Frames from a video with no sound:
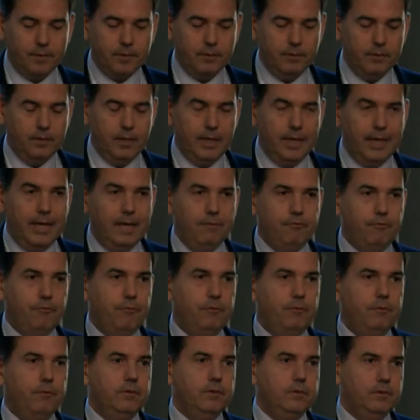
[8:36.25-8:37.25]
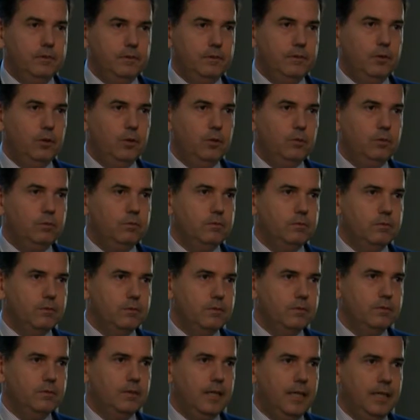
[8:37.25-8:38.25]
they have no
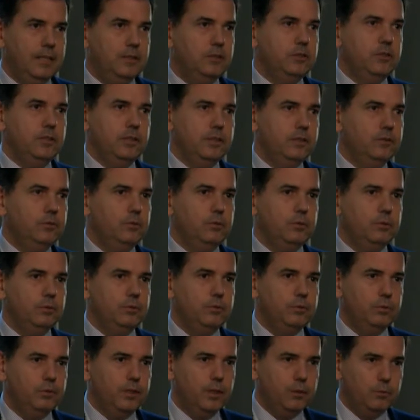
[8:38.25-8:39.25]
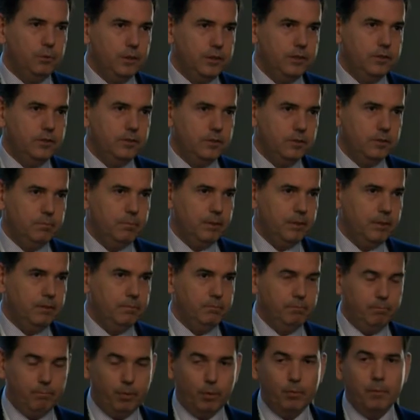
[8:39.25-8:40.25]
answers to the questions. But
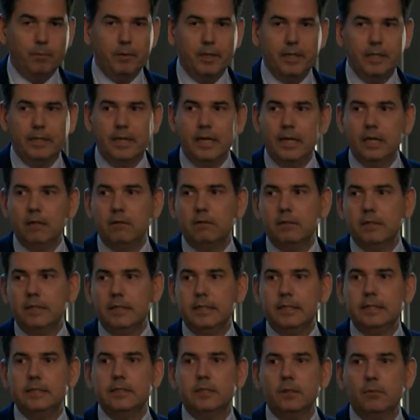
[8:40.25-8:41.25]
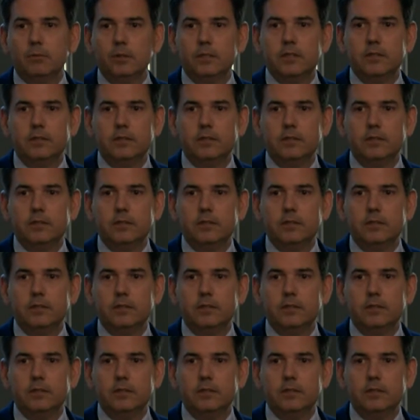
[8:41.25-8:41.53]
probably now it is the